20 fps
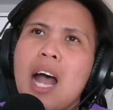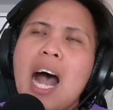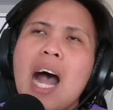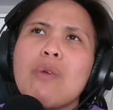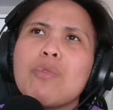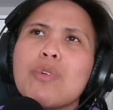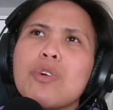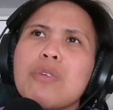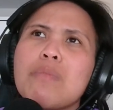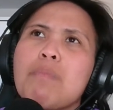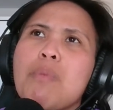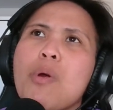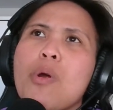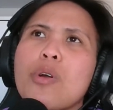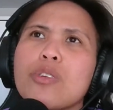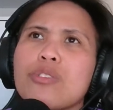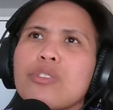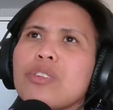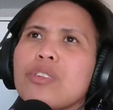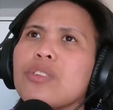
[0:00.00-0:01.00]
our
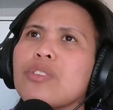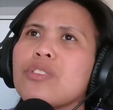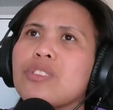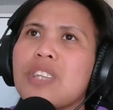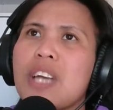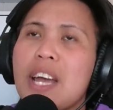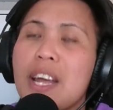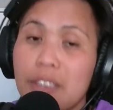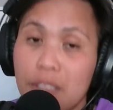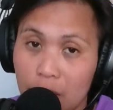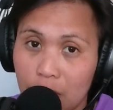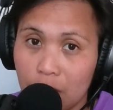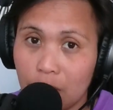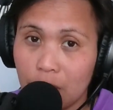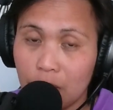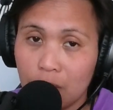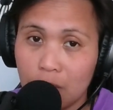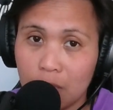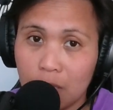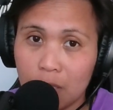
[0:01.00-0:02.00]
personal
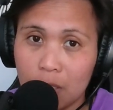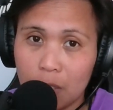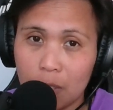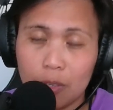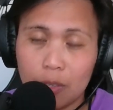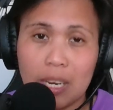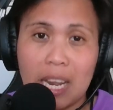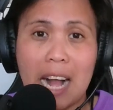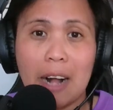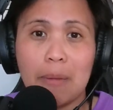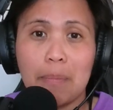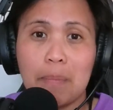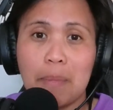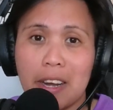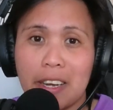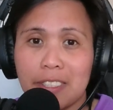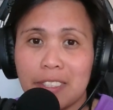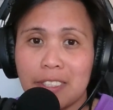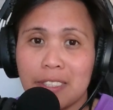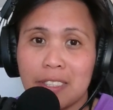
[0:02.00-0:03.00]
standards could help
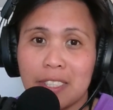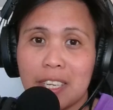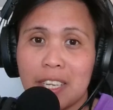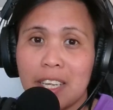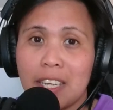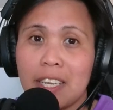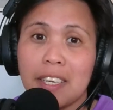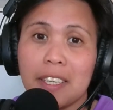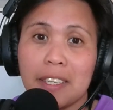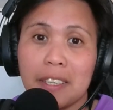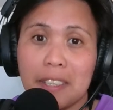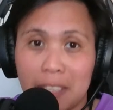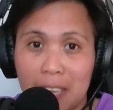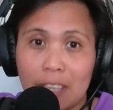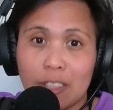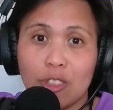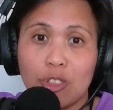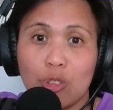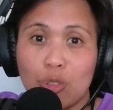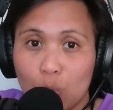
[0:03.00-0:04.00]
us
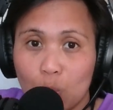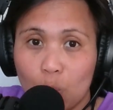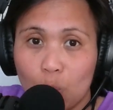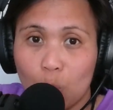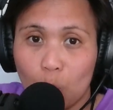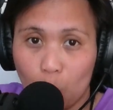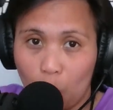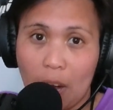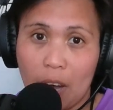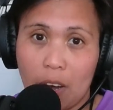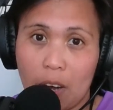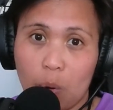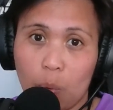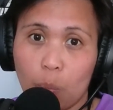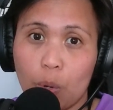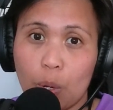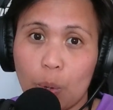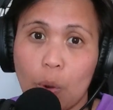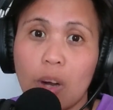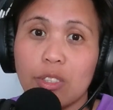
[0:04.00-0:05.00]
get to where
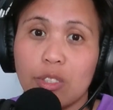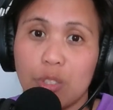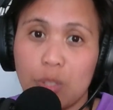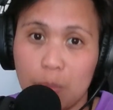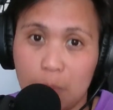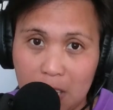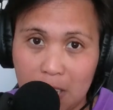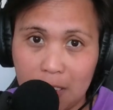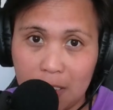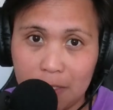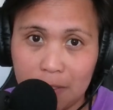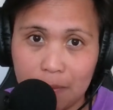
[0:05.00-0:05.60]
we want to be.